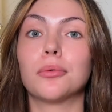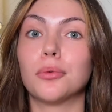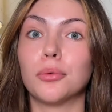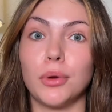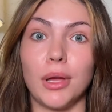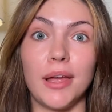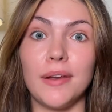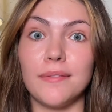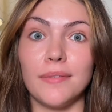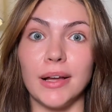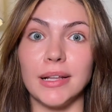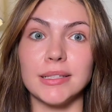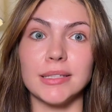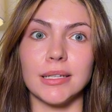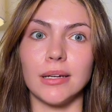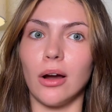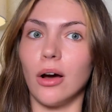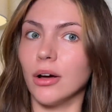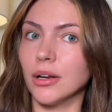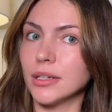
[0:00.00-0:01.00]
invented,
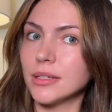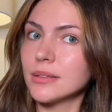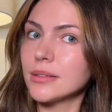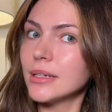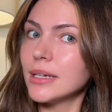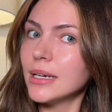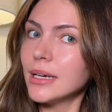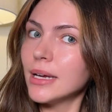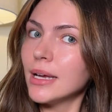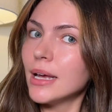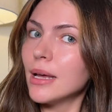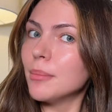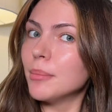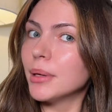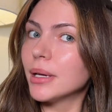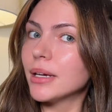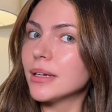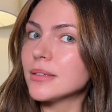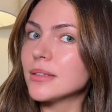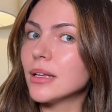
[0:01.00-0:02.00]
honestly,
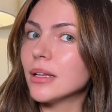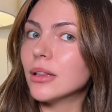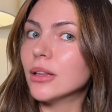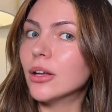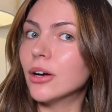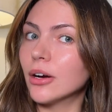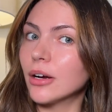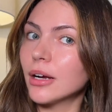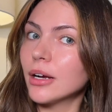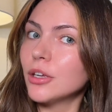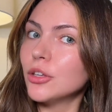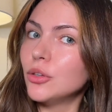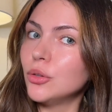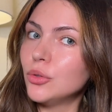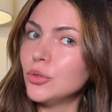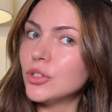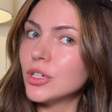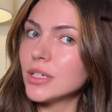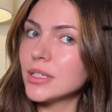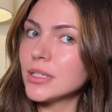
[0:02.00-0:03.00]
because look, you
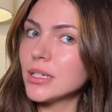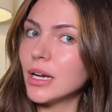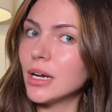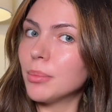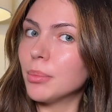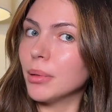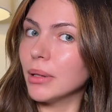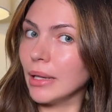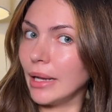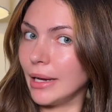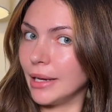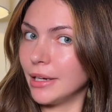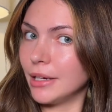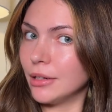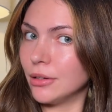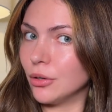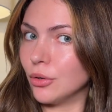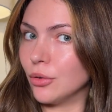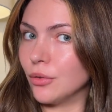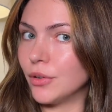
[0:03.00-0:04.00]
just apply it
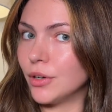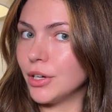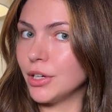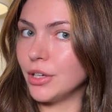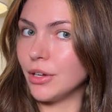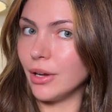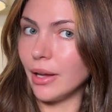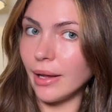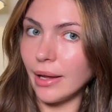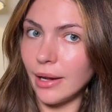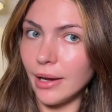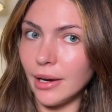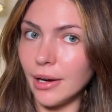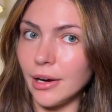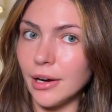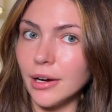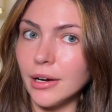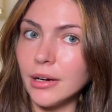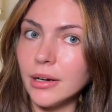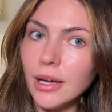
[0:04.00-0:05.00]
over your
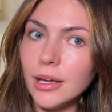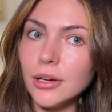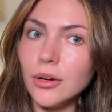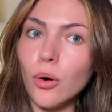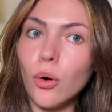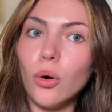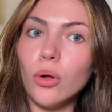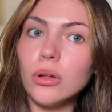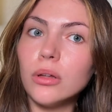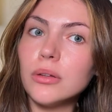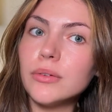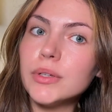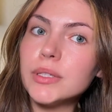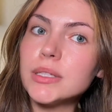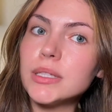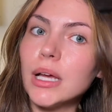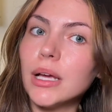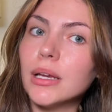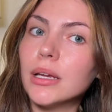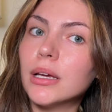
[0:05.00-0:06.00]
hair and all of a
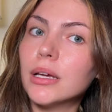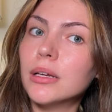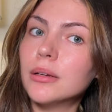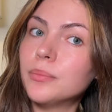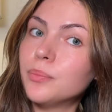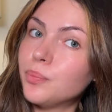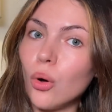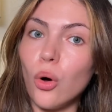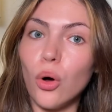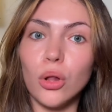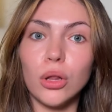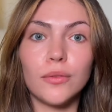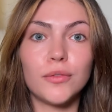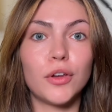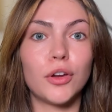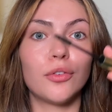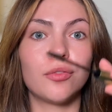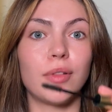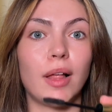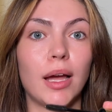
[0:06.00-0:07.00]
sudden all of your
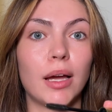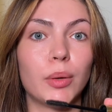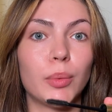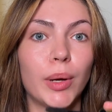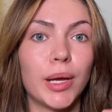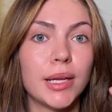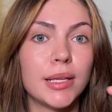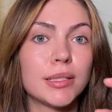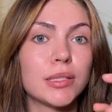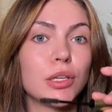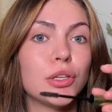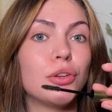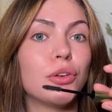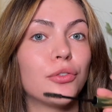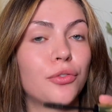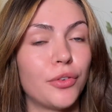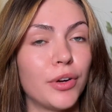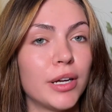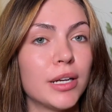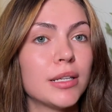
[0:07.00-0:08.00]
flyaways, your
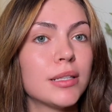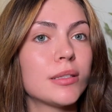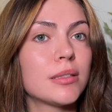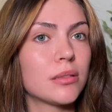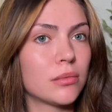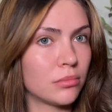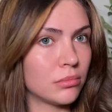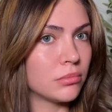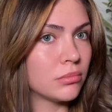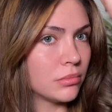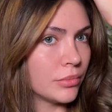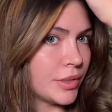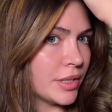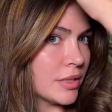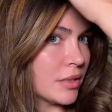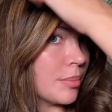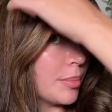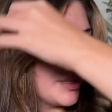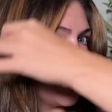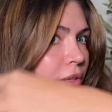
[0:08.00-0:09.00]
frizz
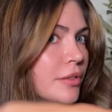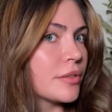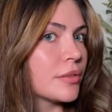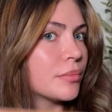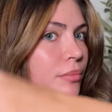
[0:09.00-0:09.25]
disappears.